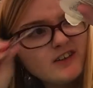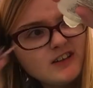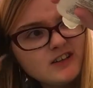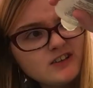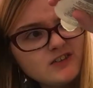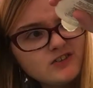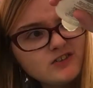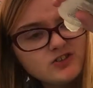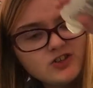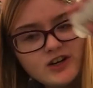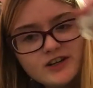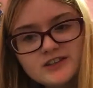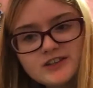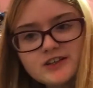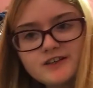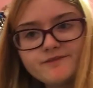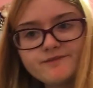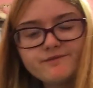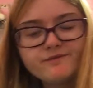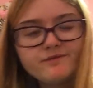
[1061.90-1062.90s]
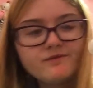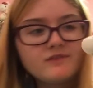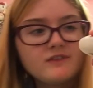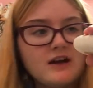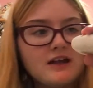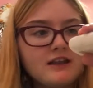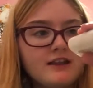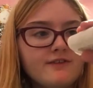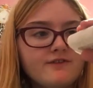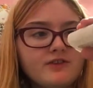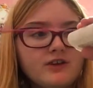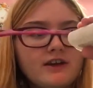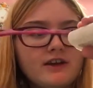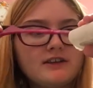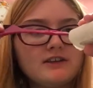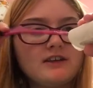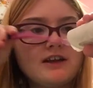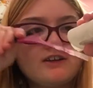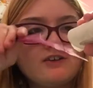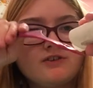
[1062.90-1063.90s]
is with Jesse. I love
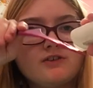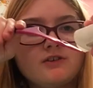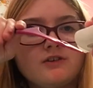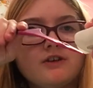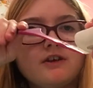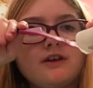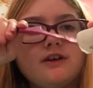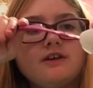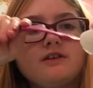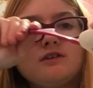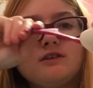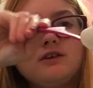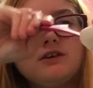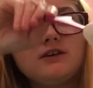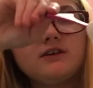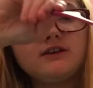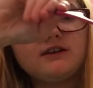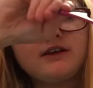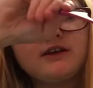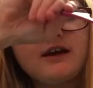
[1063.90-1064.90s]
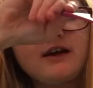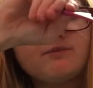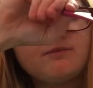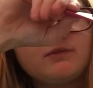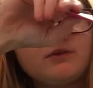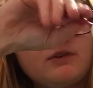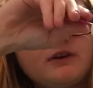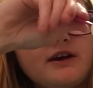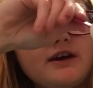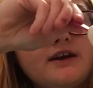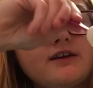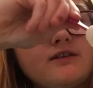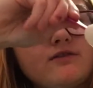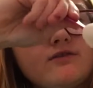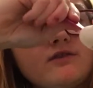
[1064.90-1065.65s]
Jesse. I just don't like his app. Okay,